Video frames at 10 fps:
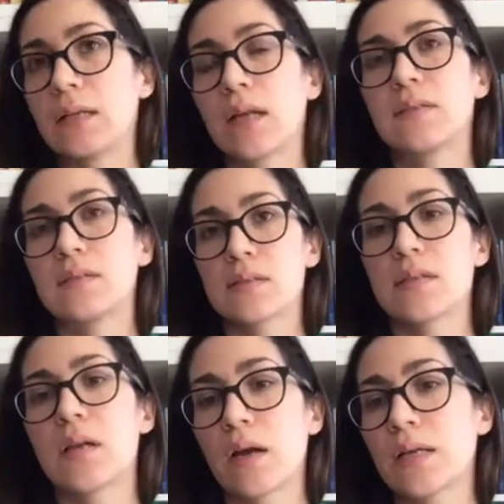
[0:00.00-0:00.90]
like this is an
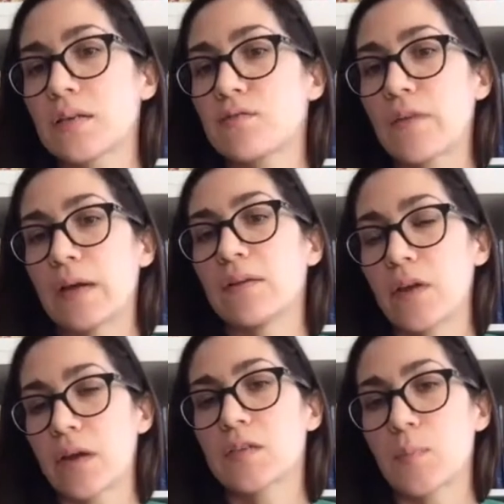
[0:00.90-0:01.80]
area that's very
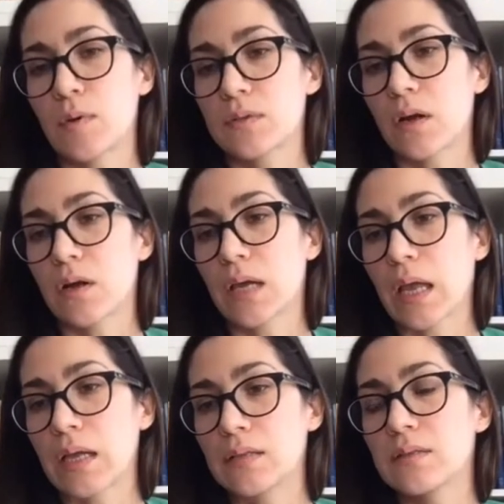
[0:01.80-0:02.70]
very exposed to
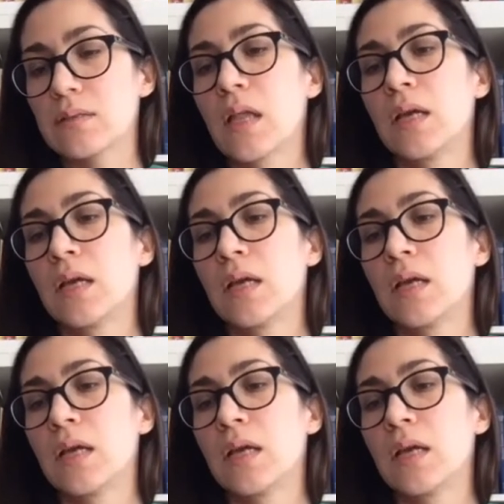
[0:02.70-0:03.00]
hurricanes